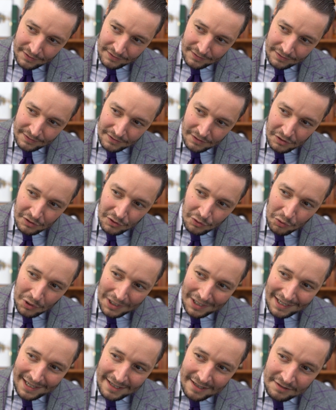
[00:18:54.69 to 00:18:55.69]
This is the new
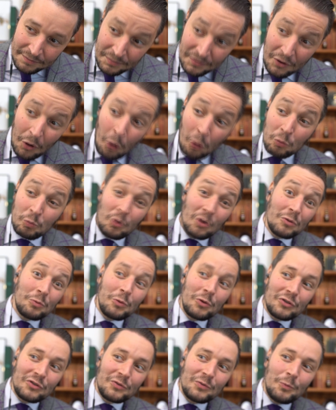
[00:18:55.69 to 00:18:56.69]
clasp. The old
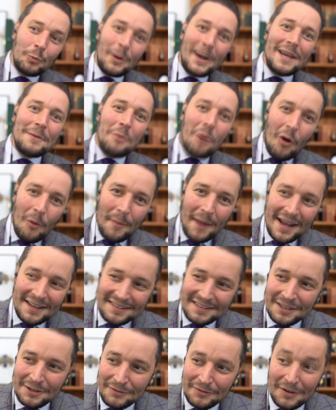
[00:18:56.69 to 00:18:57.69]
one was way more
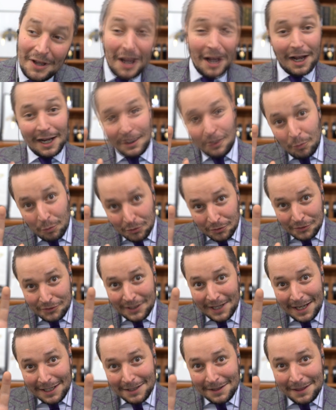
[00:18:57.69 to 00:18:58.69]
massive. I don't want to
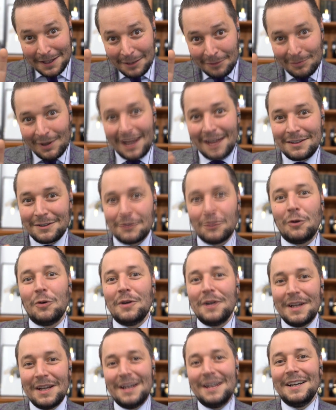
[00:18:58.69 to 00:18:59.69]
say anything bad, you
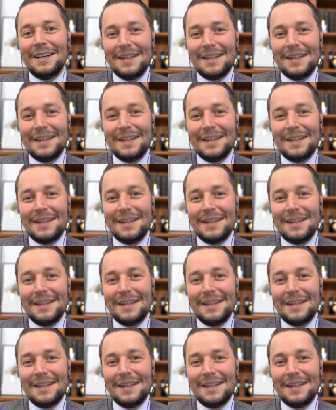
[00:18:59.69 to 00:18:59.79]
know.